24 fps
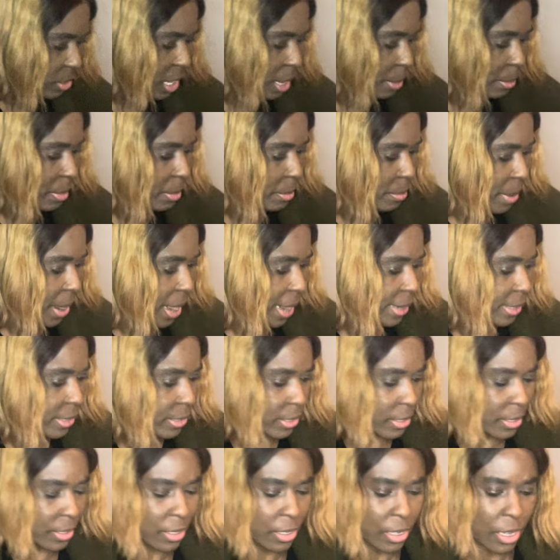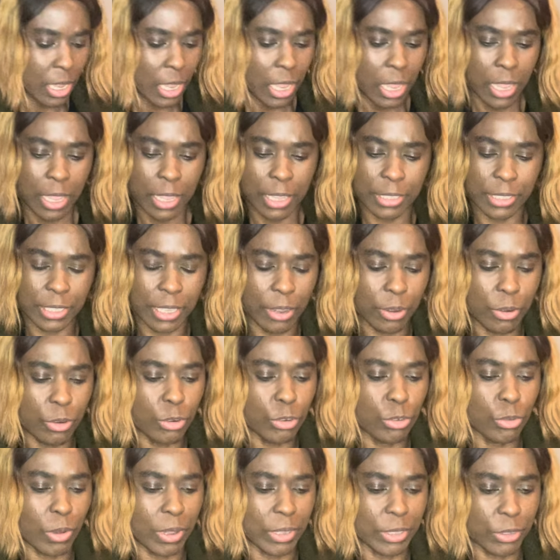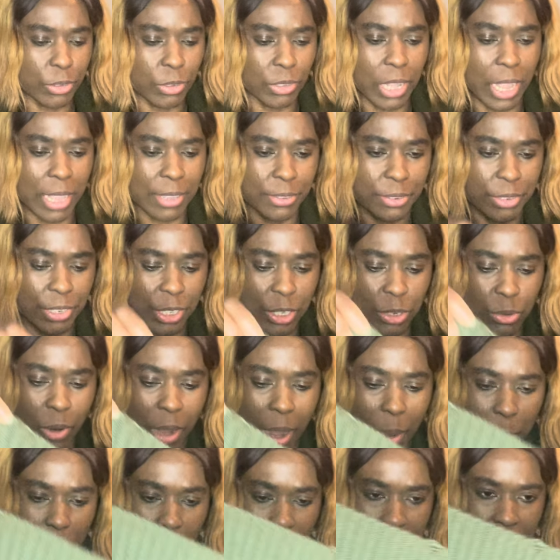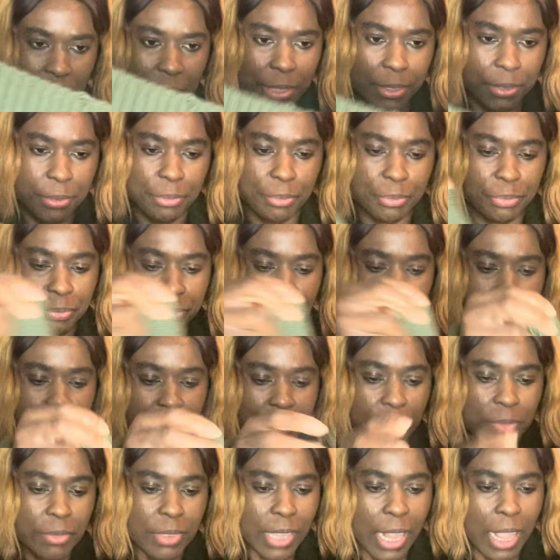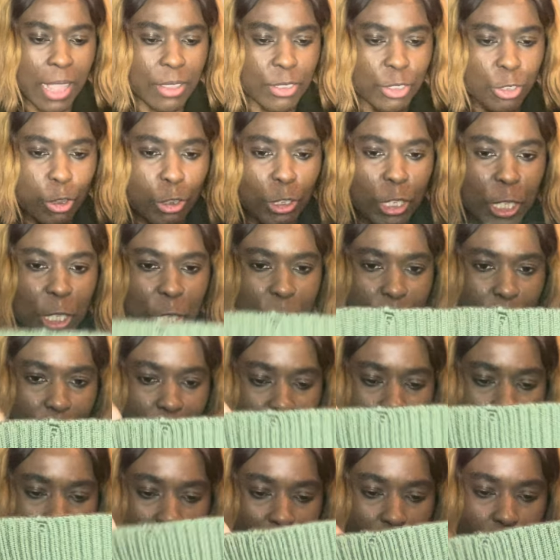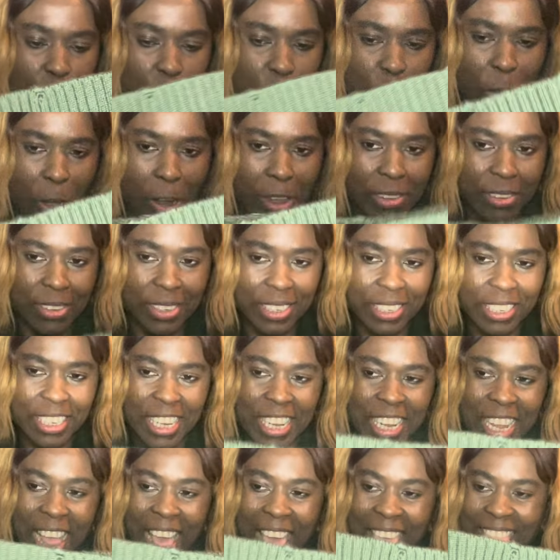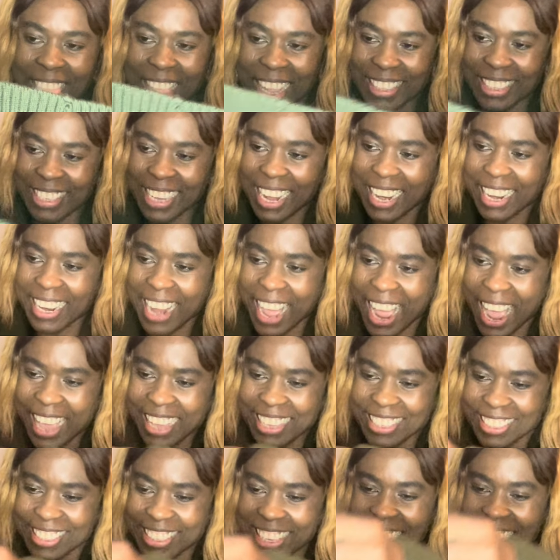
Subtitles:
Let me buy it. It's a good one. So that's the reason why I bought it. So this is another good trouser that I liked.